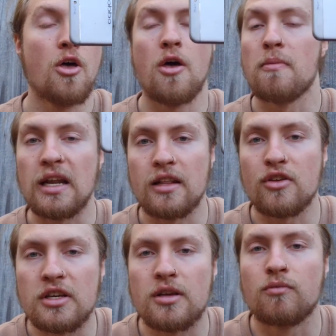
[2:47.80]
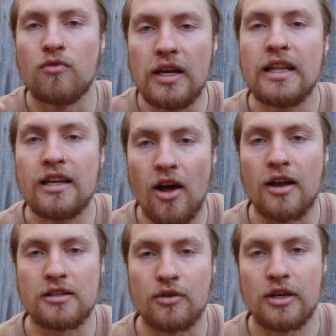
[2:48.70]
meaning that you get some really
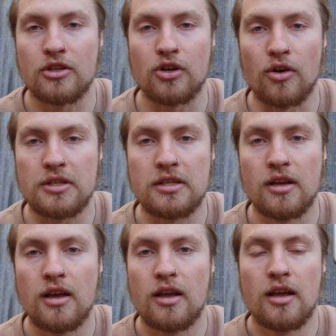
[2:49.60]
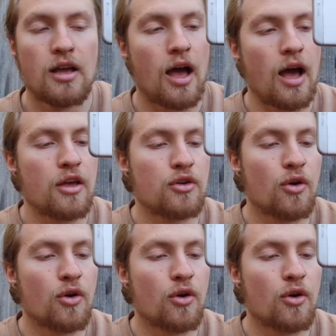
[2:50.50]
nice looking shots. It